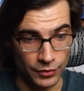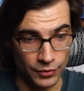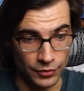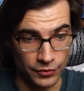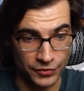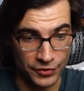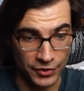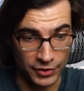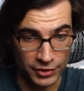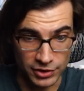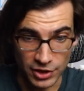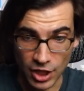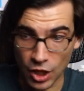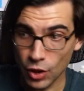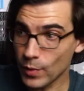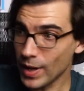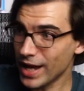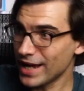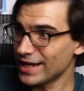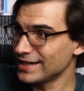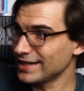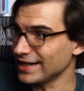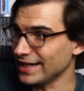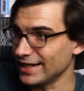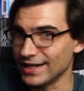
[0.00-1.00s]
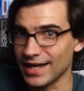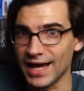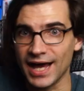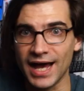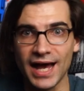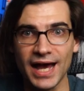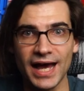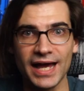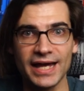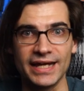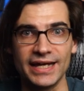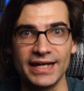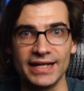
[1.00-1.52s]
the low end and
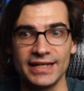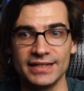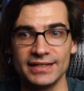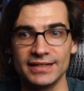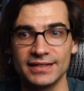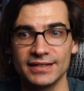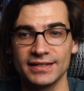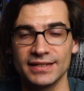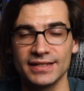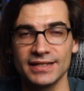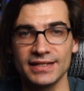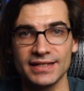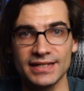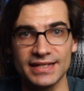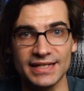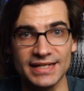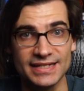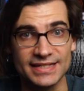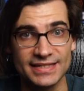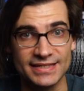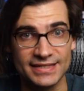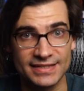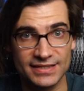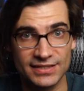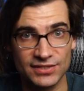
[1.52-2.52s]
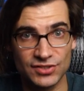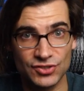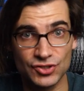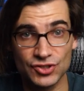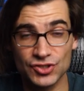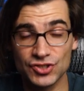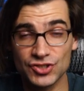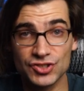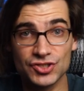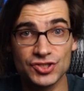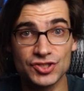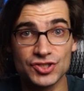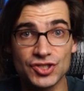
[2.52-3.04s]
high end is
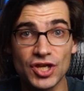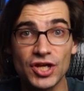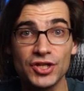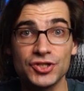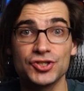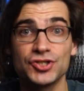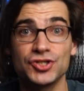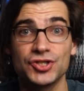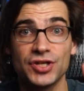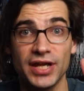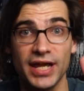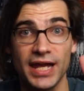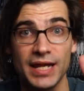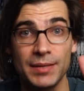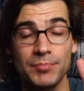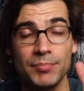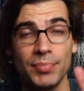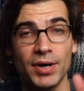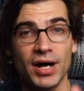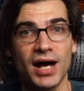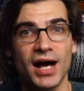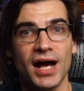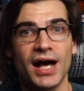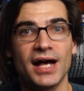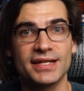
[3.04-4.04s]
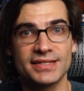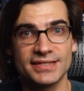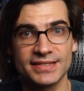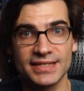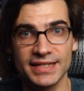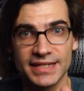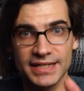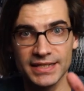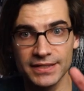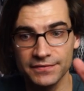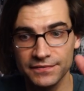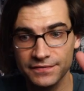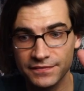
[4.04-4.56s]
such a
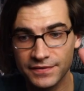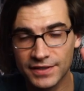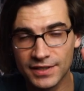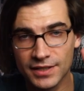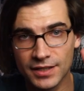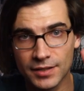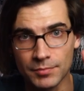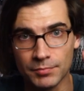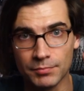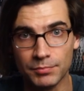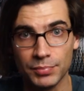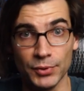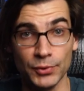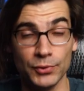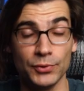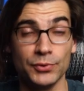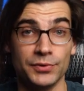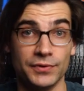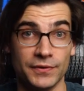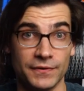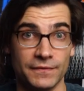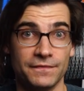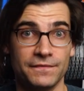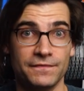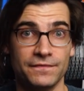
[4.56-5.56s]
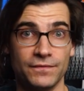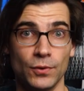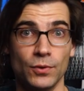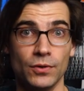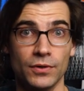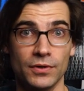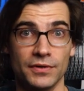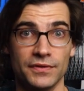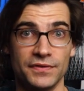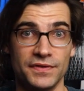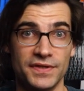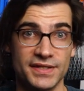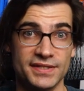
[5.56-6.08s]
positive boon
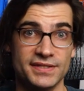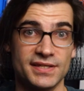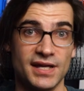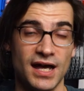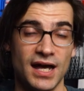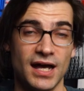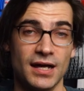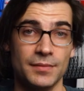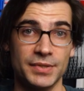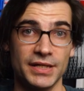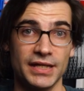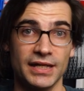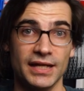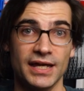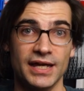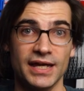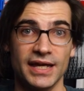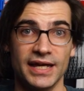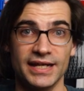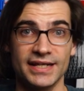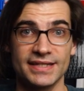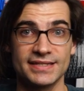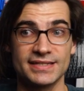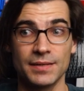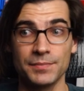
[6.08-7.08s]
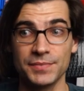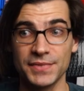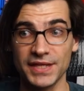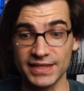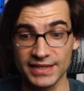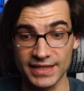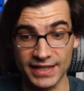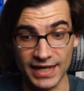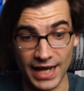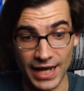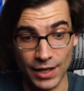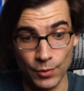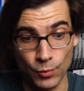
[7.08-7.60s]
for this hobby, and it's something
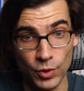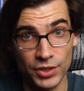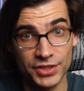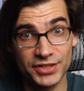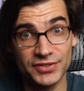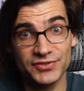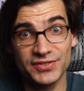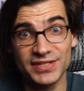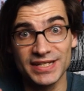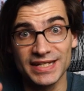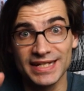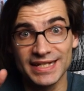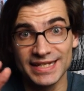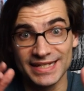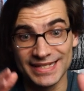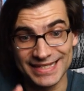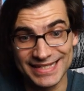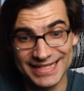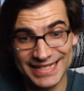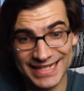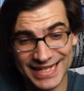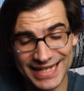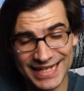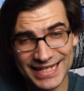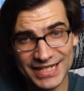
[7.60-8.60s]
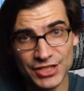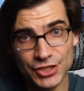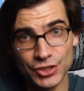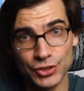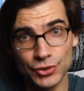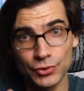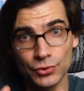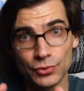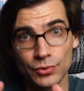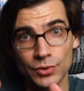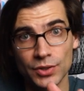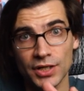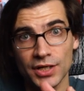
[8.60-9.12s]
that I want to see
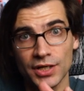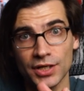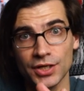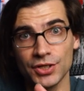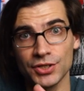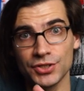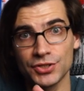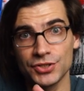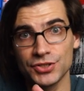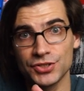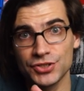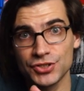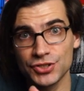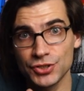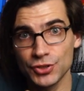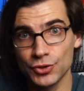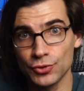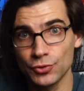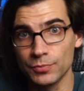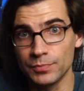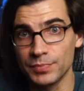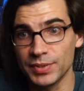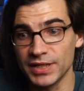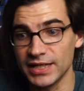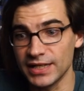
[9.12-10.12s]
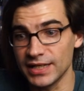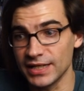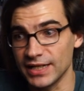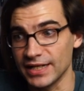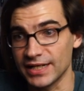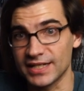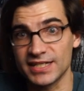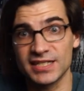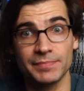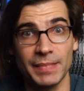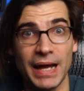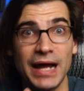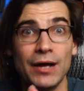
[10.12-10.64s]
continue to be
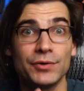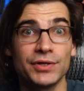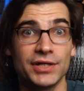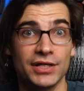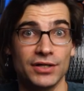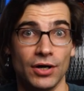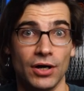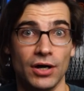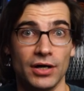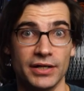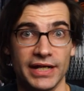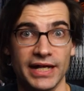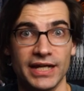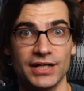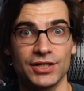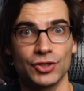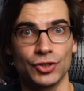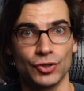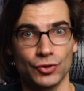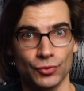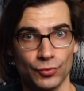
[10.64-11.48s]
expounded on and